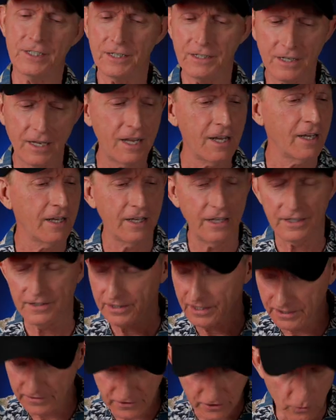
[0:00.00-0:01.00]
and
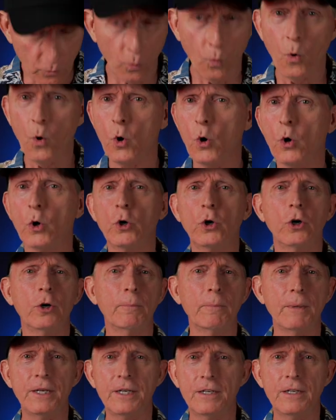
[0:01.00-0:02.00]
they're
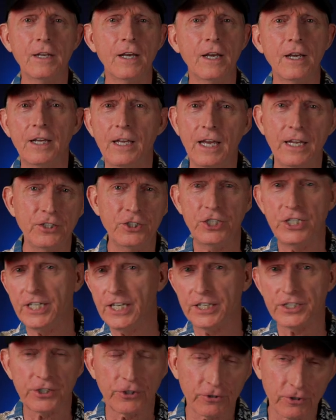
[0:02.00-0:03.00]
warm, and she
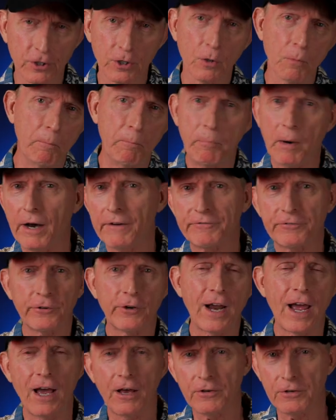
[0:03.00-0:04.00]
gets her little
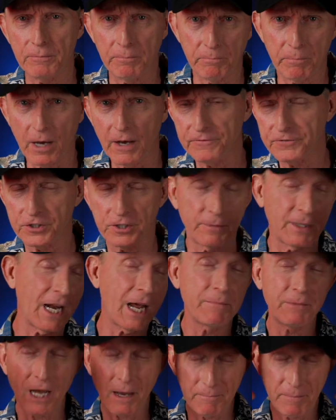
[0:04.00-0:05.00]
buffer out and buffs them. And
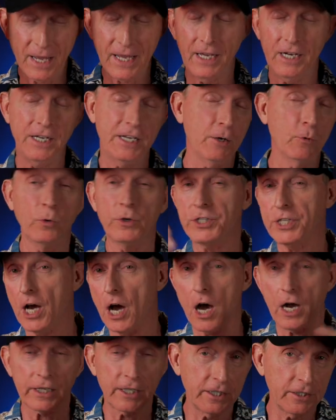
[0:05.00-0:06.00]
I'm not paying attention. We're
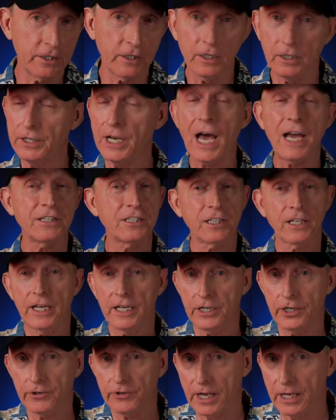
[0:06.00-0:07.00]
talking. A nice
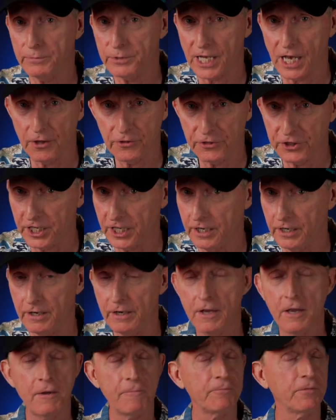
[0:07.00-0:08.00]
lady. Her name's Althea.
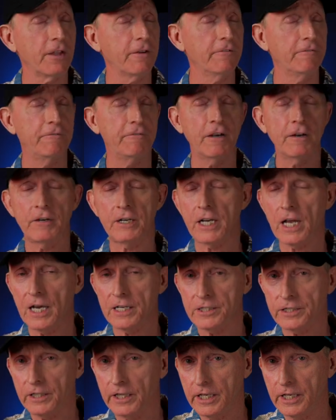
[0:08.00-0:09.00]
Very
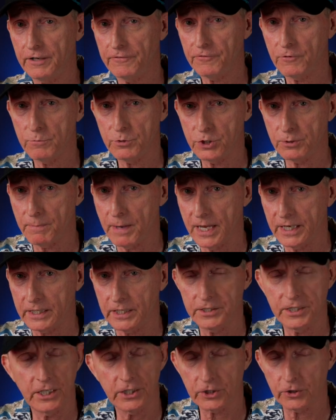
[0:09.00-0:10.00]
nice lady from
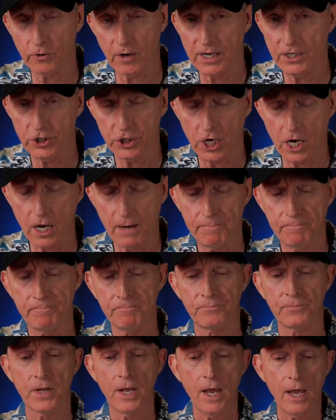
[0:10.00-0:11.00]
Jamaica. Did a great job.
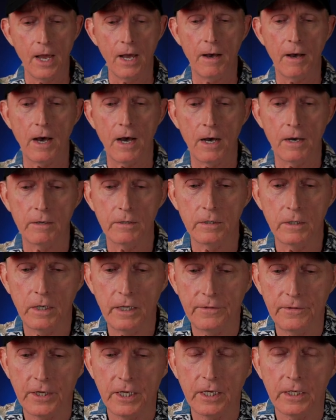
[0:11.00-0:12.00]

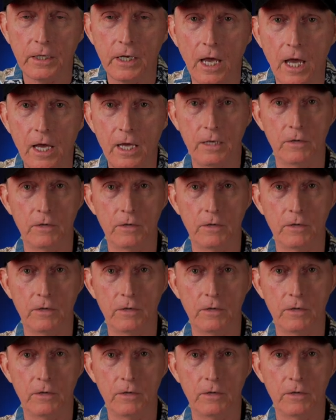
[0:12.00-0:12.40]
And then